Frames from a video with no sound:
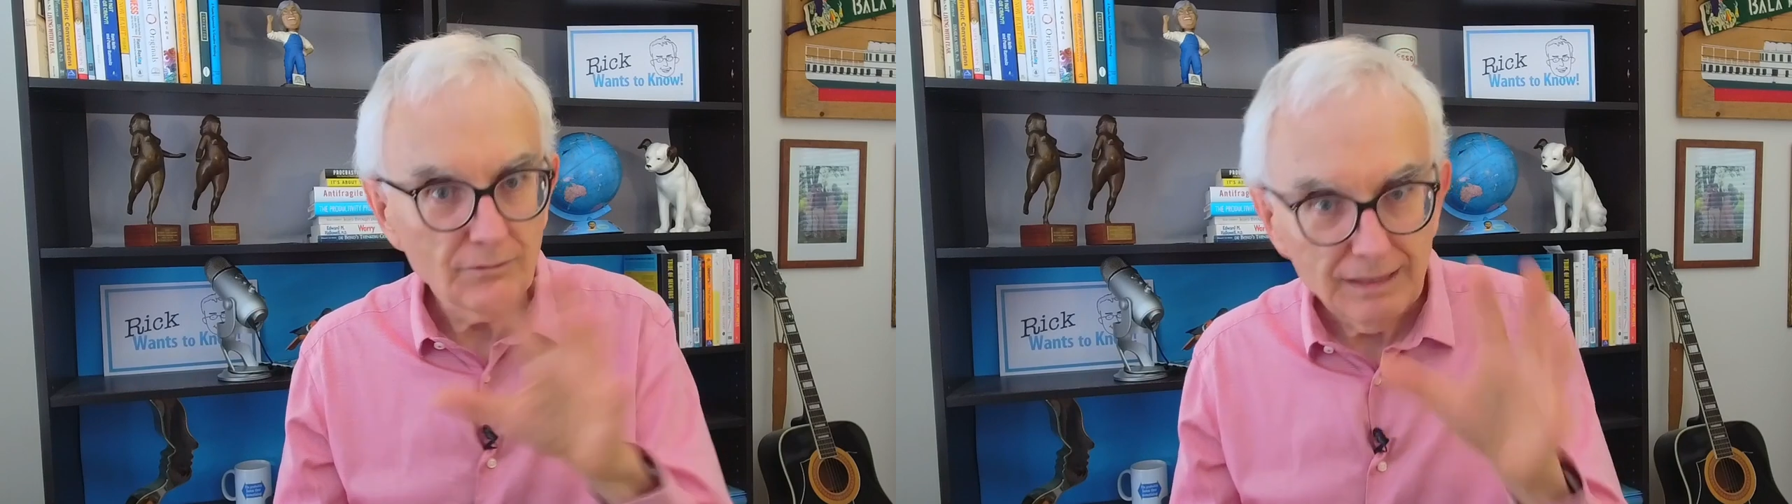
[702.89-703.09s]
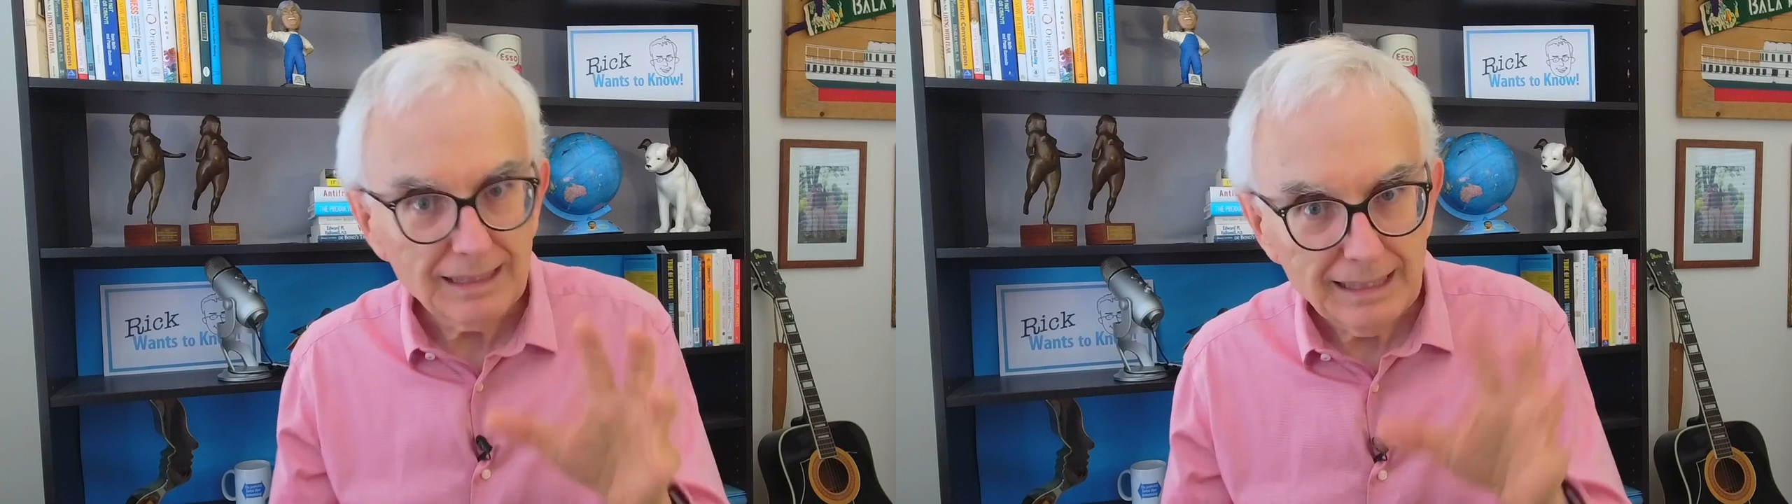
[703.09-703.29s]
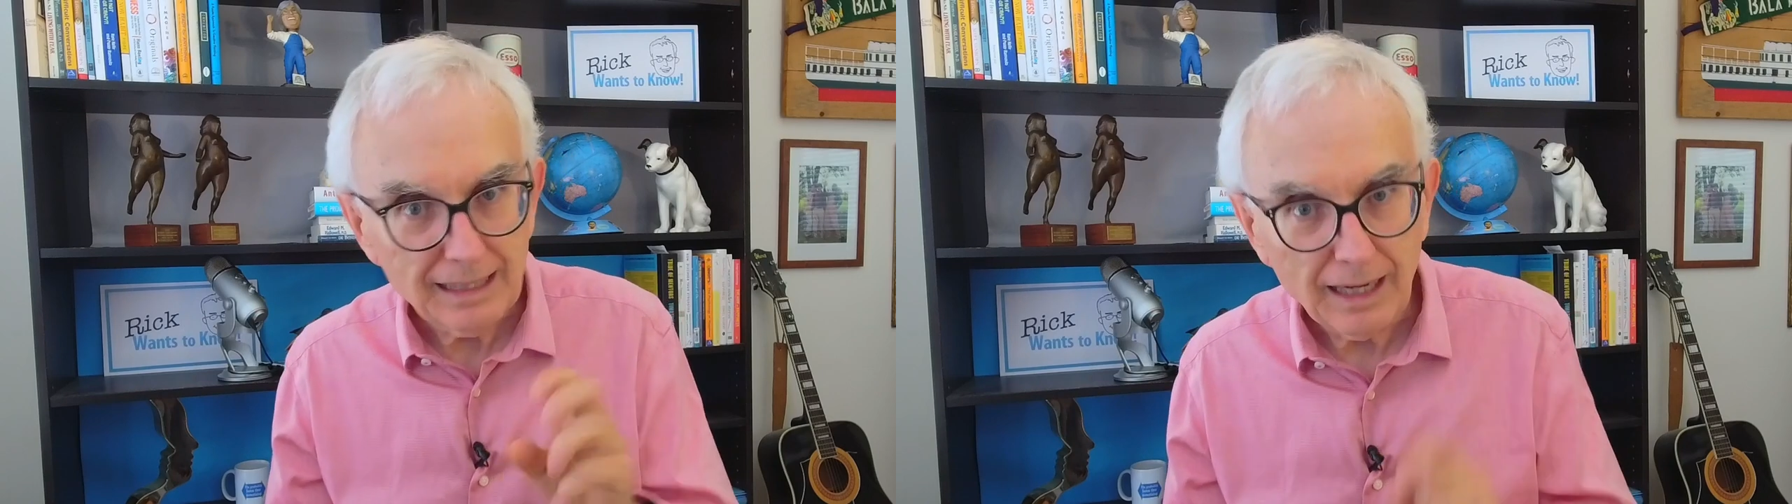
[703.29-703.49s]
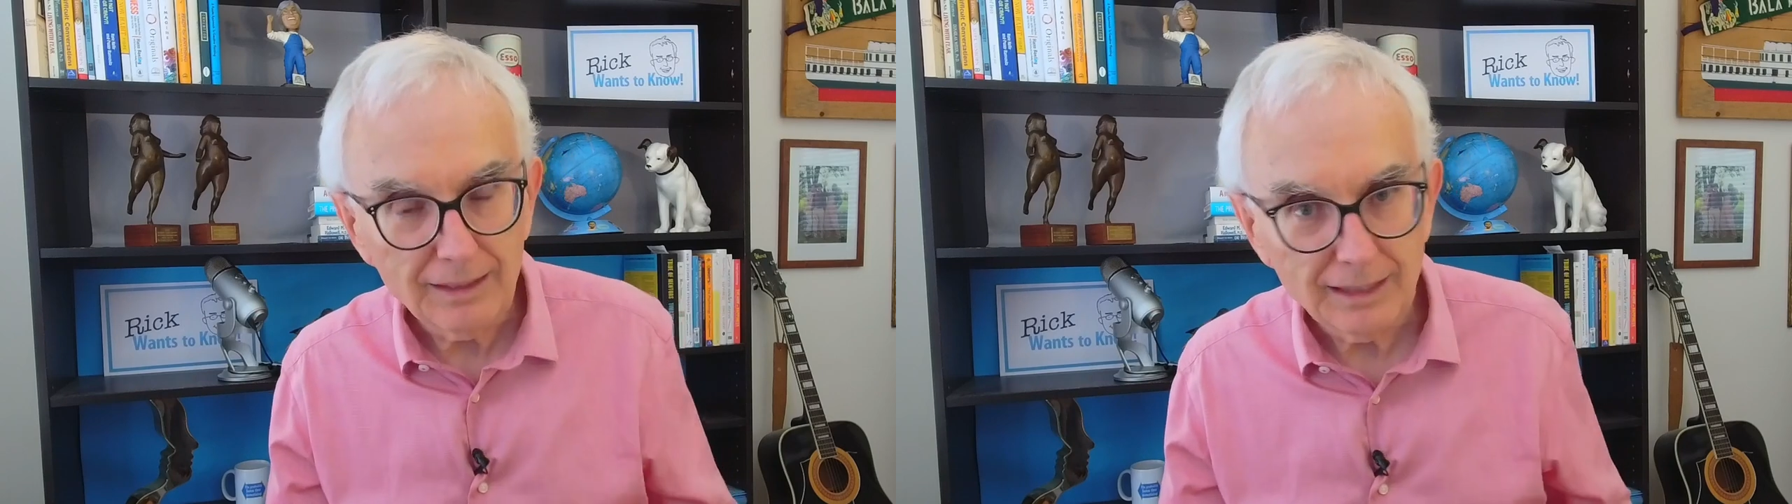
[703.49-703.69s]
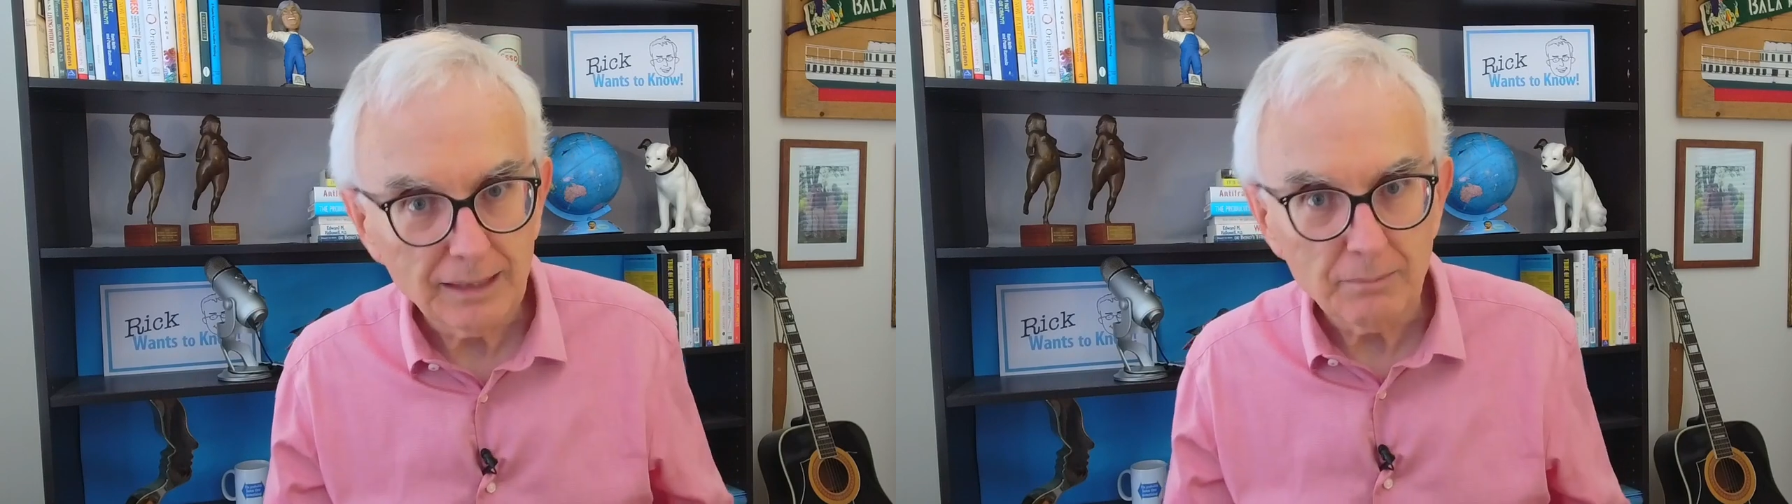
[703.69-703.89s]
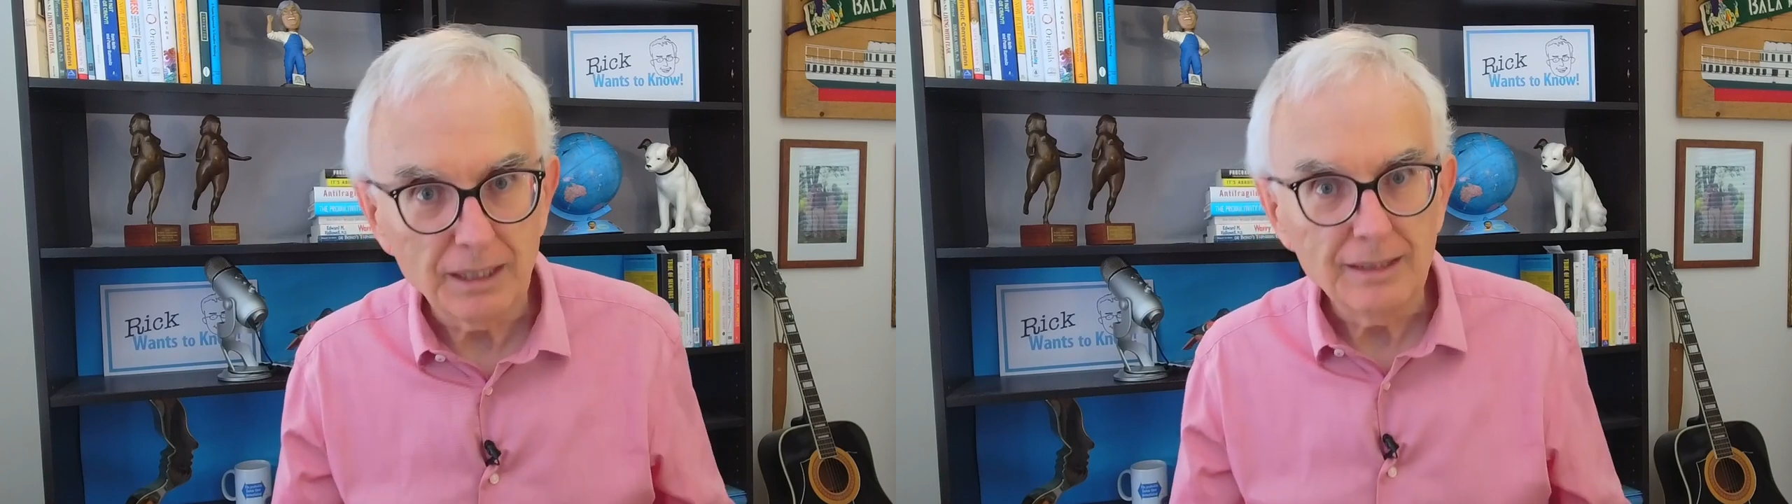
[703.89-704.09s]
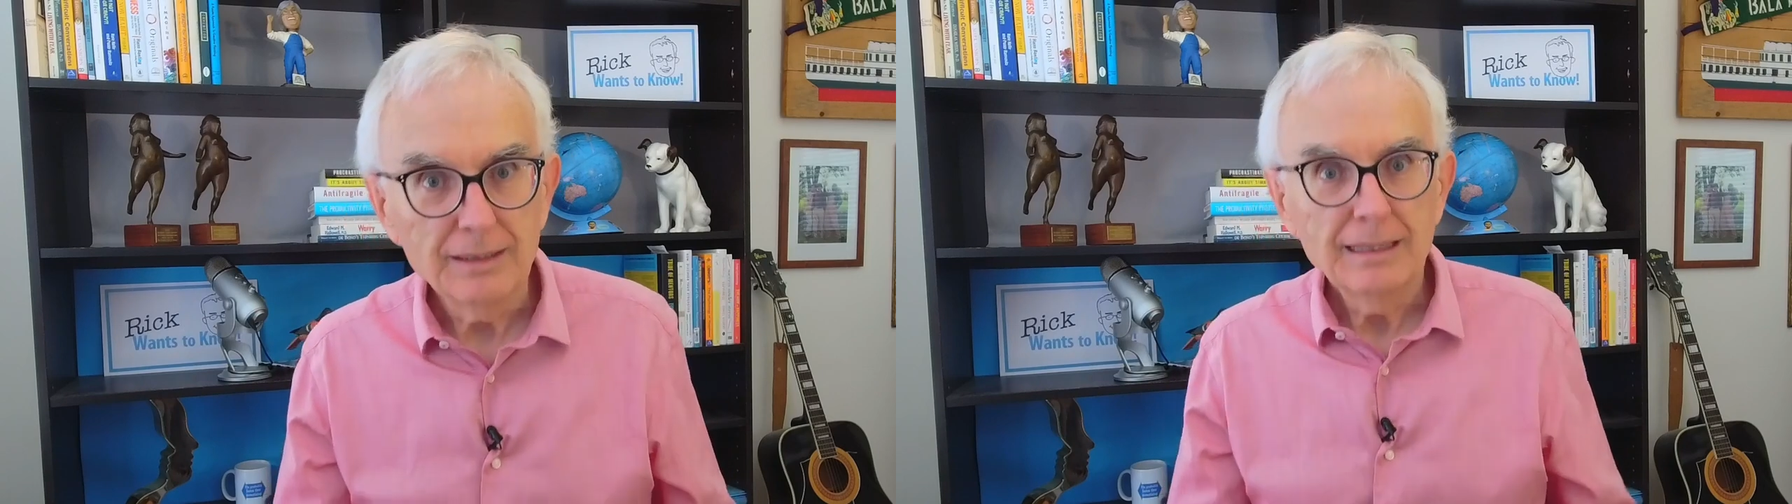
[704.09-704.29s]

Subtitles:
really unlike me.